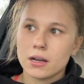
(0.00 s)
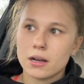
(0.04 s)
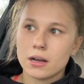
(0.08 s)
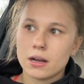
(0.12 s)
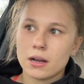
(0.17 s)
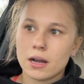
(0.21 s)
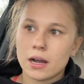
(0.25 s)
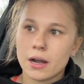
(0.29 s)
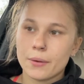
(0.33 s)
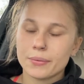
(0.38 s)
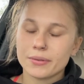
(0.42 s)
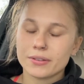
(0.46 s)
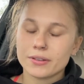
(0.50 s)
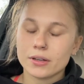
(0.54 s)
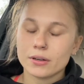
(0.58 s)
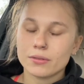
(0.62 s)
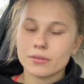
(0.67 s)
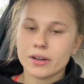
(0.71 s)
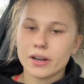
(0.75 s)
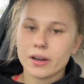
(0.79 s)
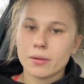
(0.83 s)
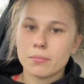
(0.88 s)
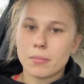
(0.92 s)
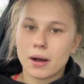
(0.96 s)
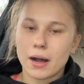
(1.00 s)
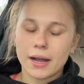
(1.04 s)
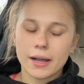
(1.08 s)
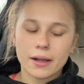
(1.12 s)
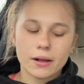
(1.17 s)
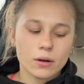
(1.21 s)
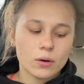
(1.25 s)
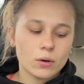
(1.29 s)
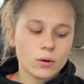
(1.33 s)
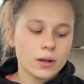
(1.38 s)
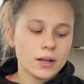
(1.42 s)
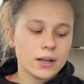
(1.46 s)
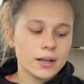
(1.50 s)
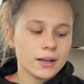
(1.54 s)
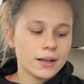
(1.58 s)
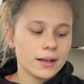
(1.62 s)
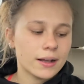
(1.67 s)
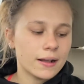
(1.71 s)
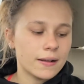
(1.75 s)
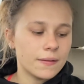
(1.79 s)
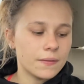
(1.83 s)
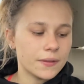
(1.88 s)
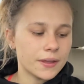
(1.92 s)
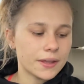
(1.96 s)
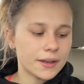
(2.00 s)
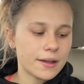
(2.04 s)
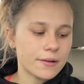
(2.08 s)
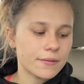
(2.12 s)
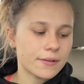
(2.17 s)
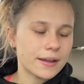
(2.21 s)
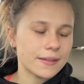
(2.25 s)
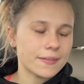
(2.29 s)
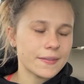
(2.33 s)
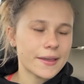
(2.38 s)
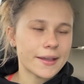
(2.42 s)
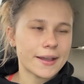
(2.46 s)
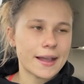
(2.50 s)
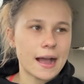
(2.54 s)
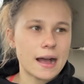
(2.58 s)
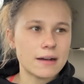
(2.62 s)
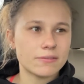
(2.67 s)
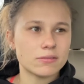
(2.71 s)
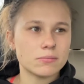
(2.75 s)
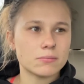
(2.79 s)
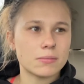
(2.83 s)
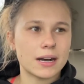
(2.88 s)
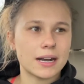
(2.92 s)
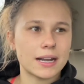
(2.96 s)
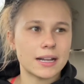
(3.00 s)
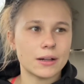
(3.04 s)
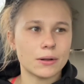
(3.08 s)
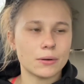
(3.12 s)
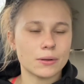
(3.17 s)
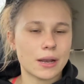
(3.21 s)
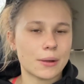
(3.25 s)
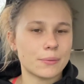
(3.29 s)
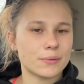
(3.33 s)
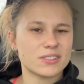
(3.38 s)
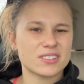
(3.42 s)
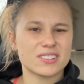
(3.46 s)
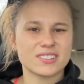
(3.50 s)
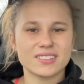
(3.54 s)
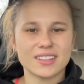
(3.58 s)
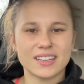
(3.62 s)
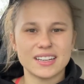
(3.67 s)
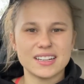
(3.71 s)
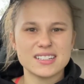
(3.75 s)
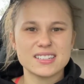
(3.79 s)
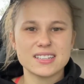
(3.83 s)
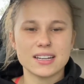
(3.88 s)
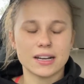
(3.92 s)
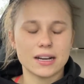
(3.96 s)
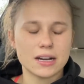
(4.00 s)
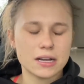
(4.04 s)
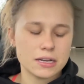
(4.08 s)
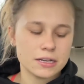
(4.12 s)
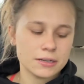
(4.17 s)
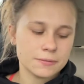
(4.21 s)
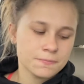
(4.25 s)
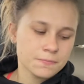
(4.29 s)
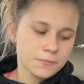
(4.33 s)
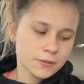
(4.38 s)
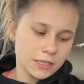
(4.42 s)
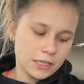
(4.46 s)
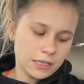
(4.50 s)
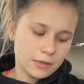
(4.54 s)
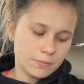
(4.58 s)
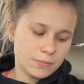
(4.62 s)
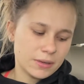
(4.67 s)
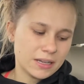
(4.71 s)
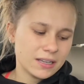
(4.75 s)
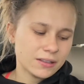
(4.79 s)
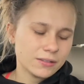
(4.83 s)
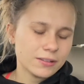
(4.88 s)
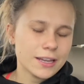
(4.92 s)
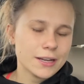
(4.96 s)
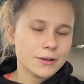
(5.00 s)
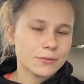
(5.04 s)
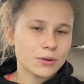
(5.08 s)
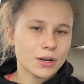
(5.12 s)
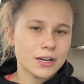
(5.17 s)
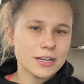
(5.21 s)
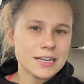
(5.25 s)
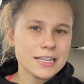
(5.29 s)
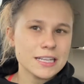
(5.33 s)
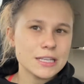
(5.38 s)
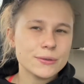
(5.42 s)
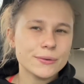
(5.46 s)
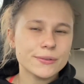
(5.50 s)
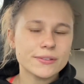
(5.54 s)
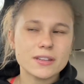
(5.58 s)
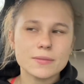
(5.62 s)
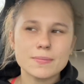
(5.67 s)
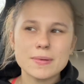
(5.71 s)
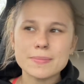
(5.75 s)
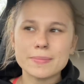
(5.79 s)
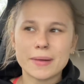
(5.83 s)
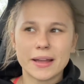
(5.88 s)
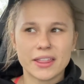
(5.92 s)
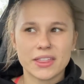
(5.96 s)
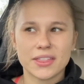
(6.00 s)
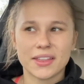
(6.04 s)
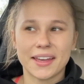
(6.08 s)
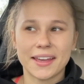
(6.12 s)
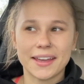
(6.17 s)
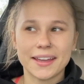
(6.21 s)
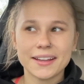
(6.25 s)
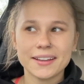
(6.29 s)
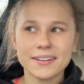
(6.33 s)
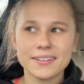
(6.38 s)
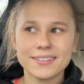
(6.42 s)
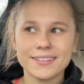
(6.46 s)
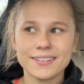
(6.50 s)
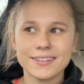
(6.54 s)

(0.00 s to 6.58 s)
I was gonna run a mile, and then I ran like half a mile and I was just like done, because like running used to be my thing.